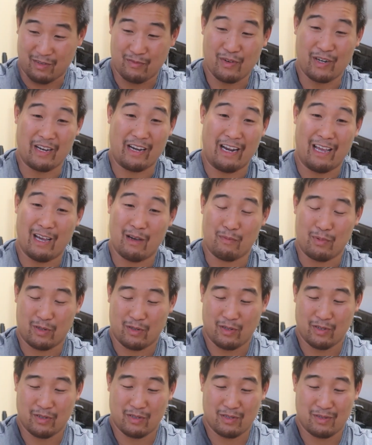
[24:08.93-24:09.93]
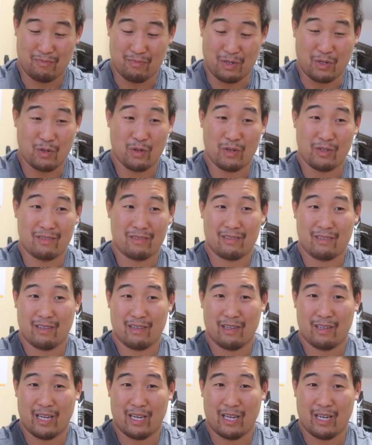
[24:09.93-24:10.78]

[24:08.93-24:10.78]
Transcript: funny now because my daughter's